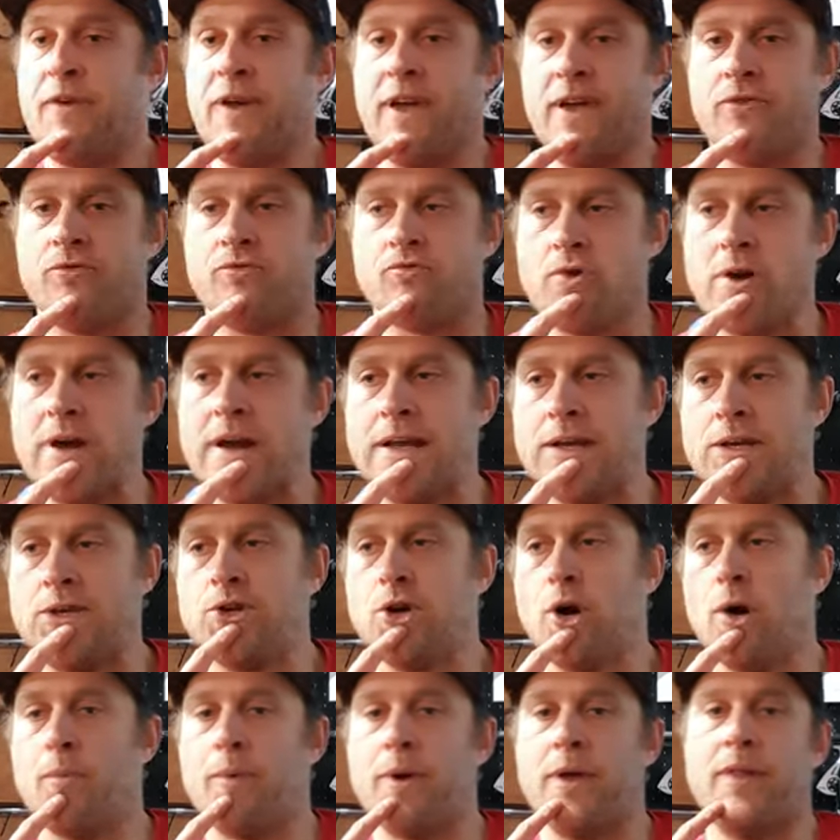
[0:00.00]
it is really
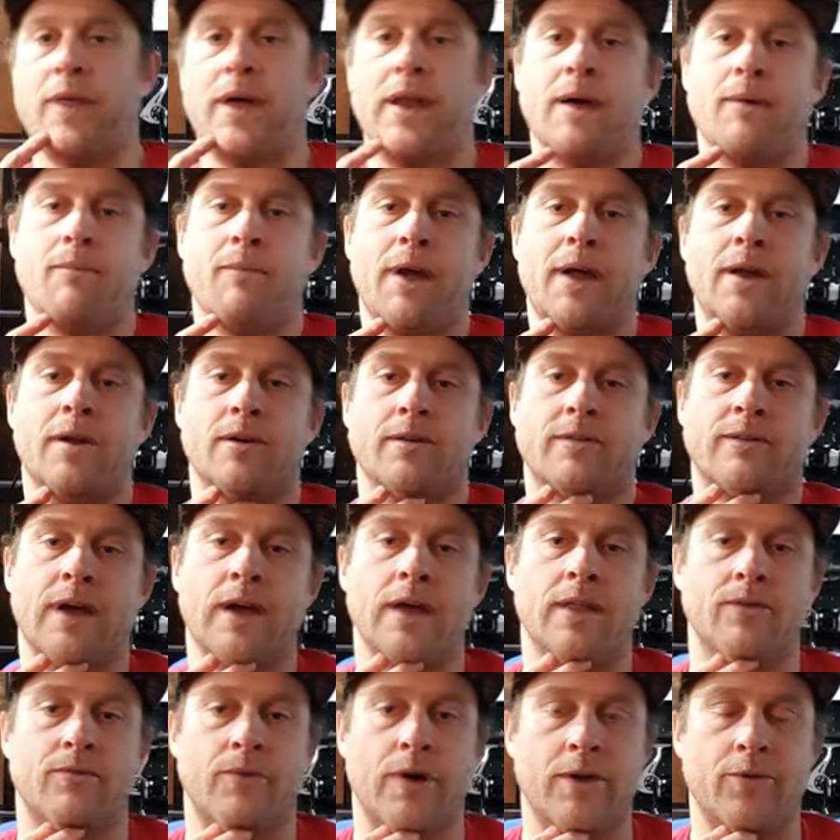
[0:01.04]
choppy, then I may not
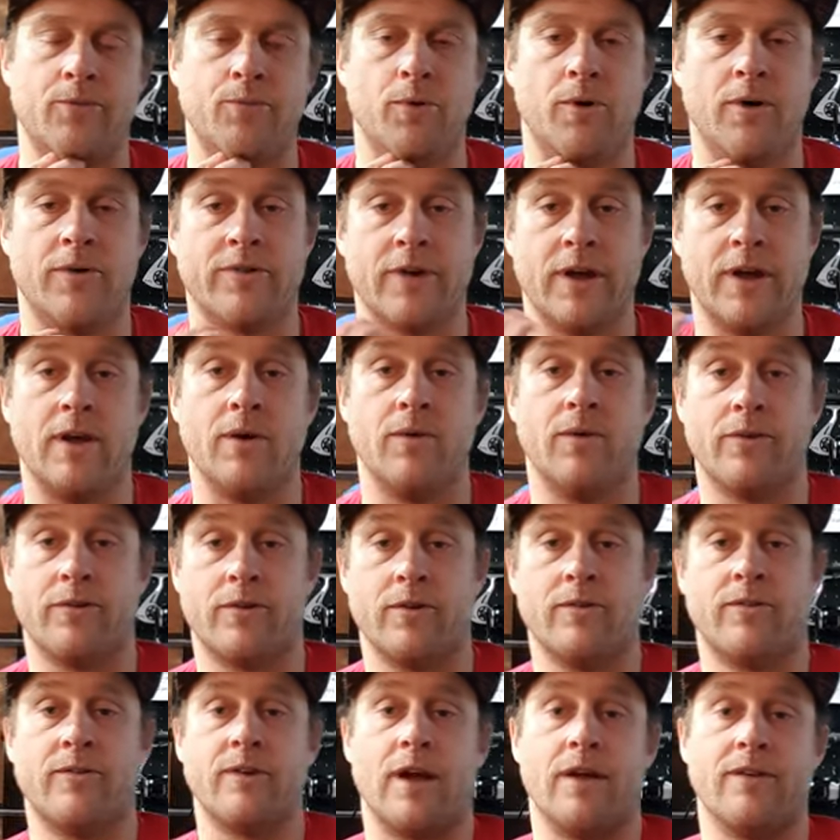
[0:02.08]
take the race board because I know there's a
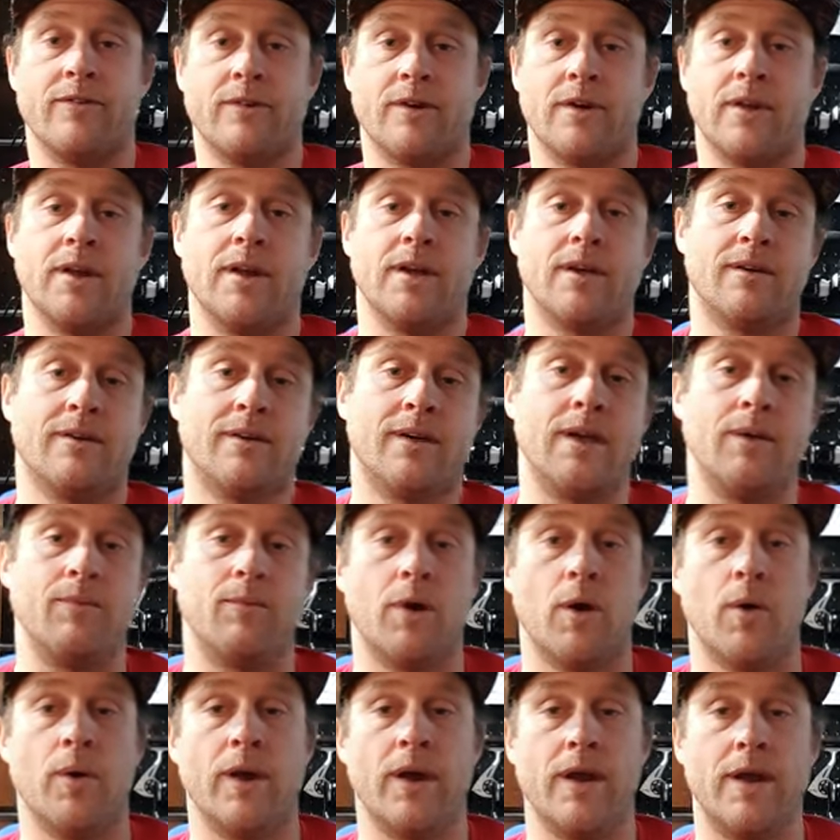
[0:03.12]
good chance I'm going to keep
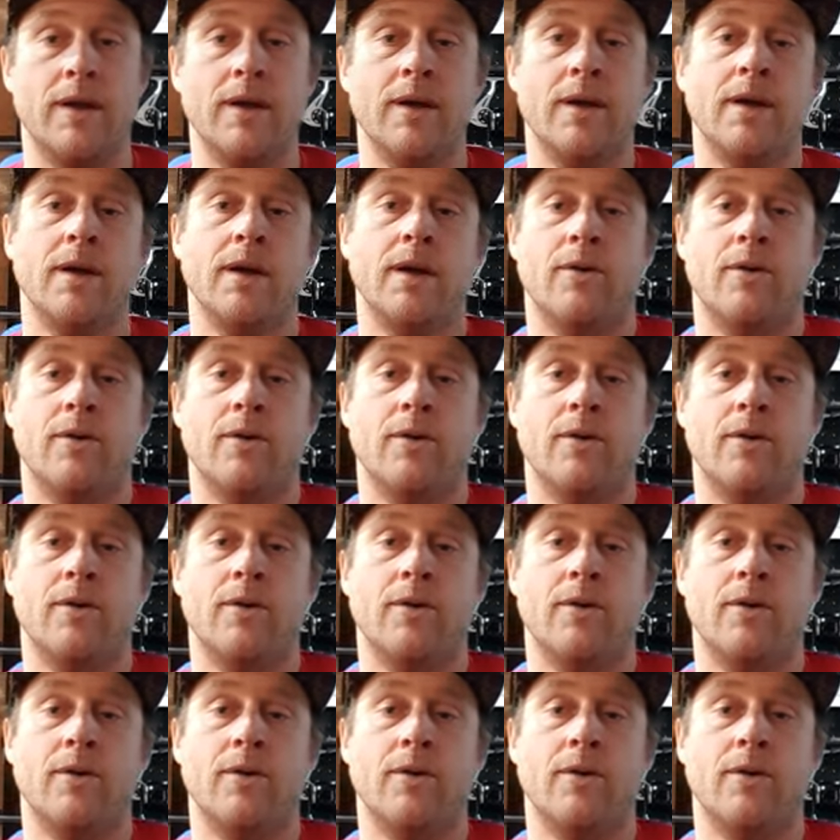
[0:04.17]
going in.